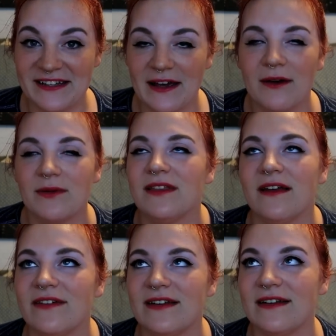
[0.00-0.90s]
I would
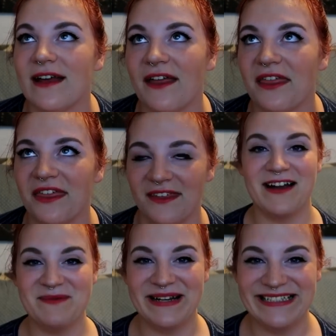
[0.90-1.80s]
love it to death. All
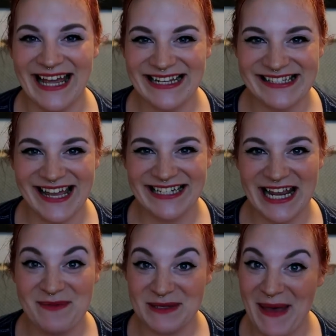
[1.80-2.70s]
right, my next dog
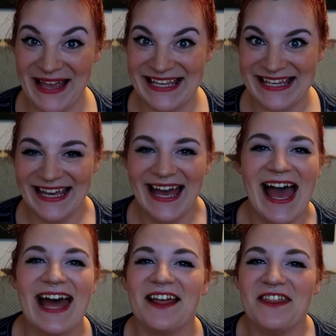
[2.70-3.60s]
name is Peggy,
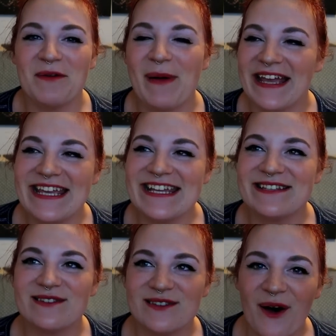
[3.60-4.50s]
and I think Peggy
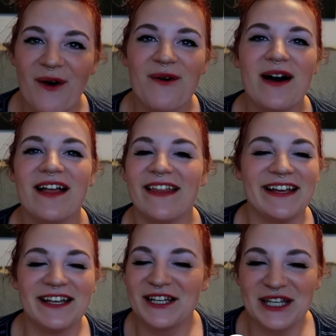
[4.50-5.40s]
is so,
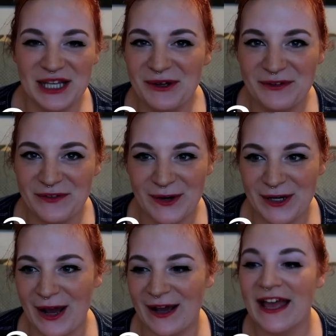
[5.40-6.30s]
like, cute for a
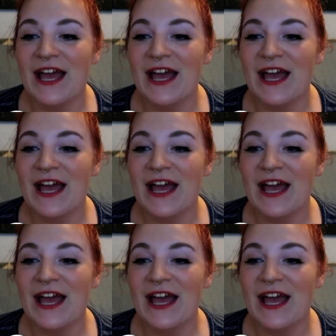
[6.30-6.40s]
dog.